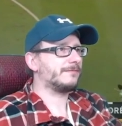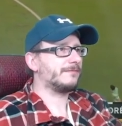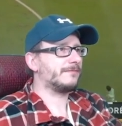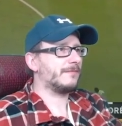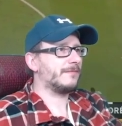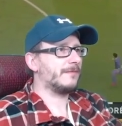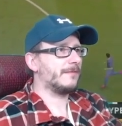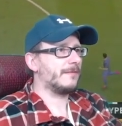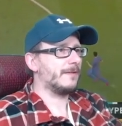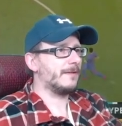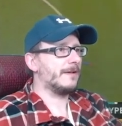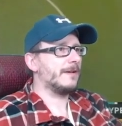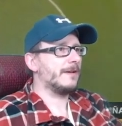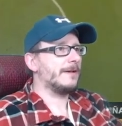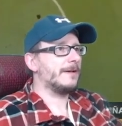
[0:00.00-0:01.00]

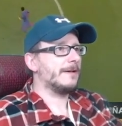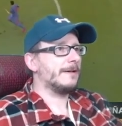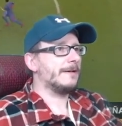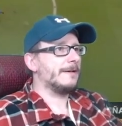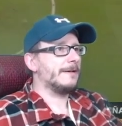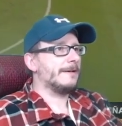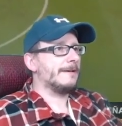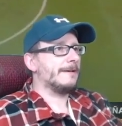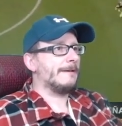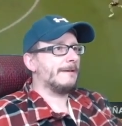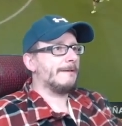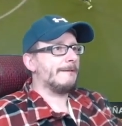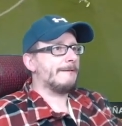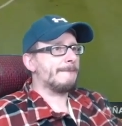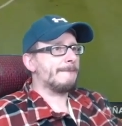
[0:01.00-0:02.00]

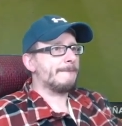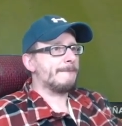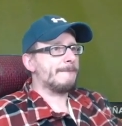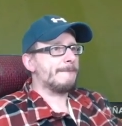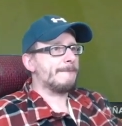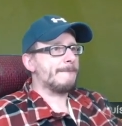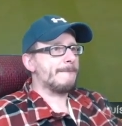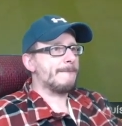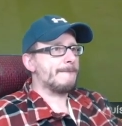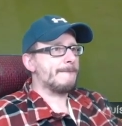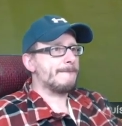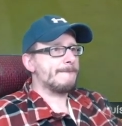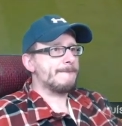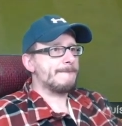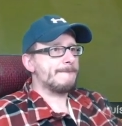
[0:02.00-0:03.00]

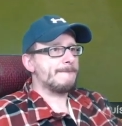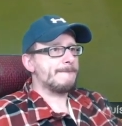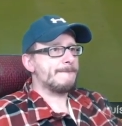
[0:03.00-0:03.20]
[no speech]